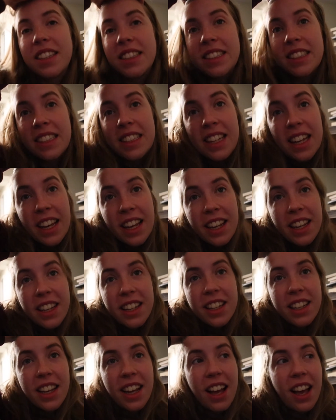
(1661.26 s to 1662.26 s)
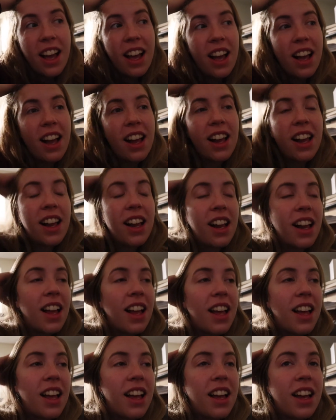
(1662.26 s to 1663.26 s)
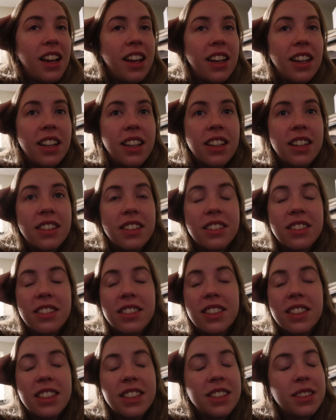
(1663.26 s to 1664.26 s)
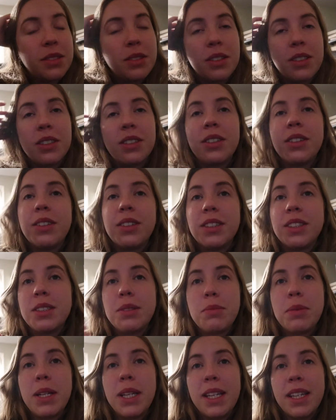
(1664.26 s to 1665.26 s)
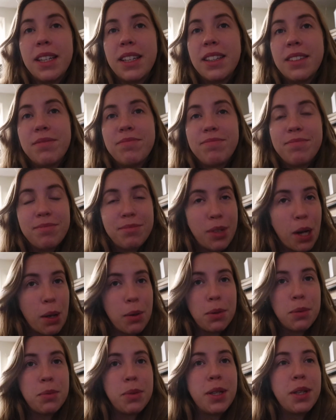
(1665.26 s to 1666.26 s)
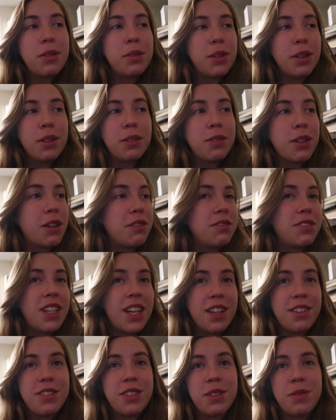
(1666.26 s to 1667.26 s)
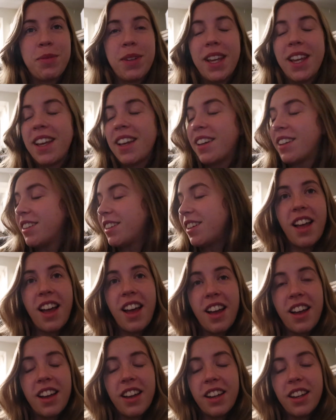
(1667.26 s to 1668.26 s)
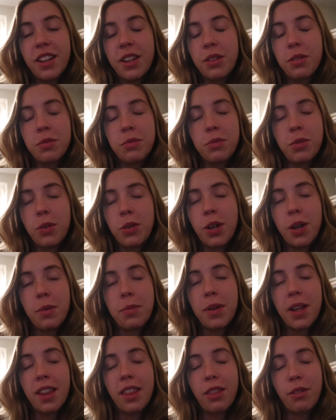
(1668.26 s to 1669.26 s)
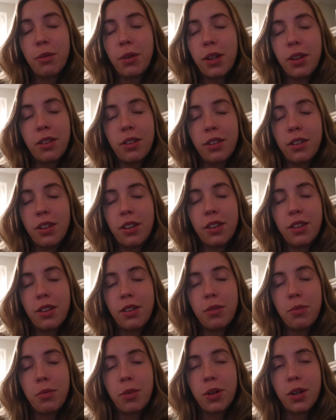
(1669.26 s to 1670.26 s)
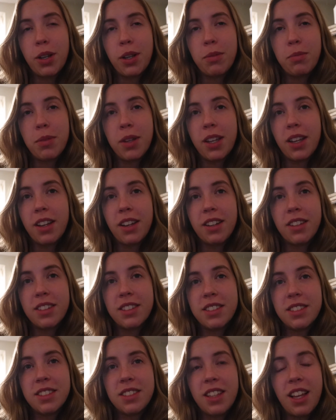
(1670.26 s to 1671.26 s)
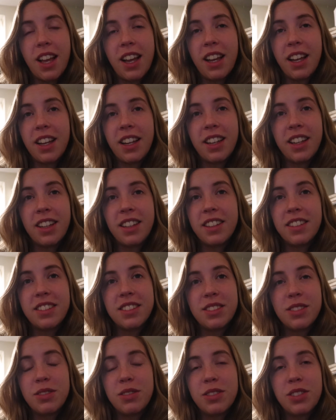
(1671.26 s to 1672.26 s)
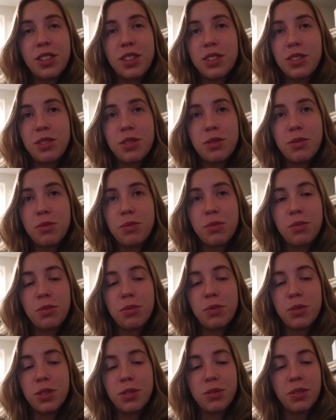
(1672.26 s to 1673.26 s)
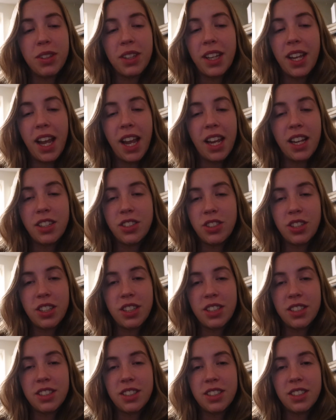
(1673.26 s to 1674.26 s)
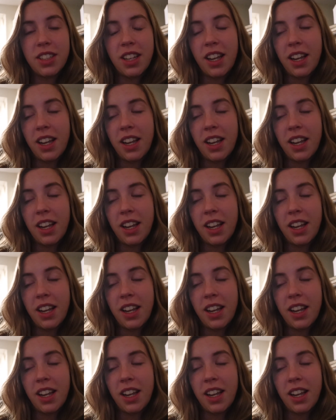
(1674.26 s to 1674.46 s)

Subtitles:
Today, it's going to be probably a really rough day for me. I woke up at 3:30 this morning because I just was really anxious.